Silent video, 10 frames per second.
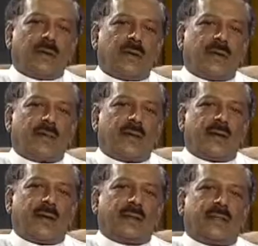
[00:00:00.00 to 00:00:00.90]
much. And
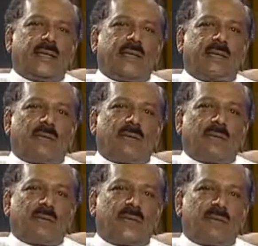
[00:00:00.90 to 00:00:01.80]
I think the
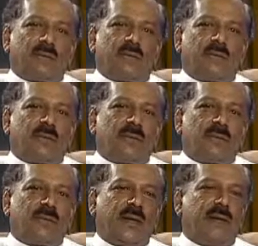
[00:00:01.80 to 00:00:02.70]
professionals also
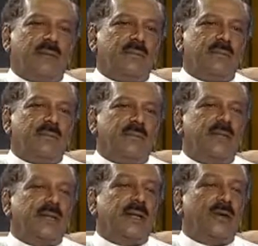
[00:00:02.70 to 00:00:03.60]
must play a
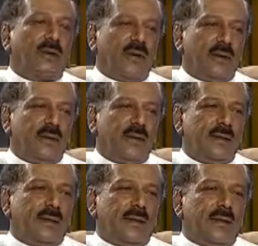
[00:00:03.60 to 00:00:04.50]
big role.
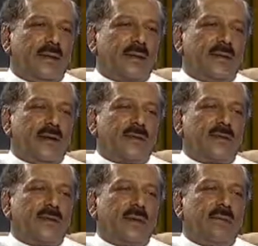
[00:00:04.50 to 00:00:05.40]
There has
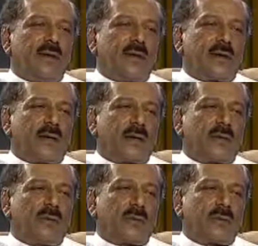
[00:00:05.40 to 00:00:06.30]
to be a very clear,
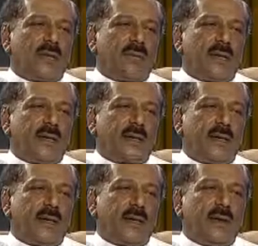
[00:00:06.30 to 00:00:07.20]
close
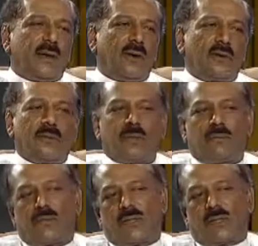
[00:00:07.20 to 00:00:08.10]
cooperation and dialogue with the
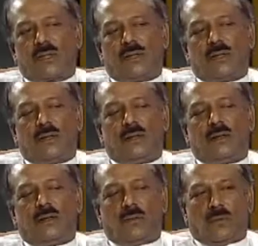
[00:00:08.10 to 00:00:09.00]
professional
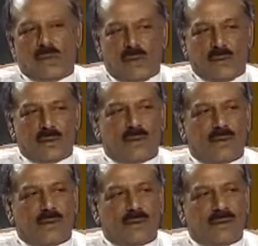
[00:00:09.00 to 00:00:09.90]
world in our
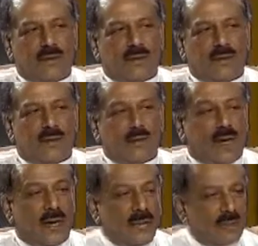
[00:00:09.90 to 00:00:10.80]
country. We are
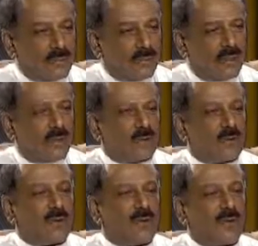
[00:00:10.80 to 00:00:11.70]
limited, but we
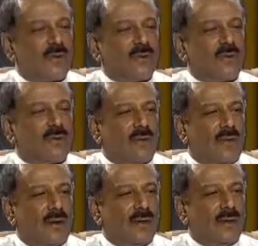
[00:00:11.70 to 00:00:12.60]
should make use of
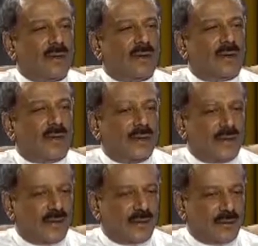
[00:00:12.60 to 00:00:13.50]
all
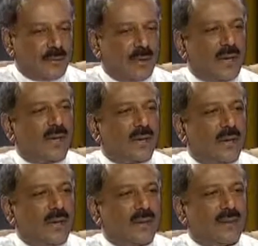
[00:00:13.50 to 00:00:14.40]
to play a
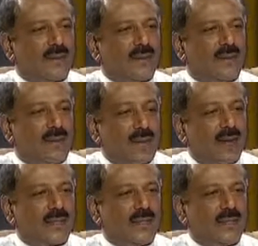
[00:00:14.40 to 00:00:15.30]
role in all
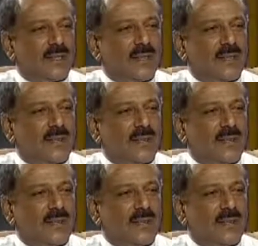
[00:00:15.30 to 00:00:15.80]
activity.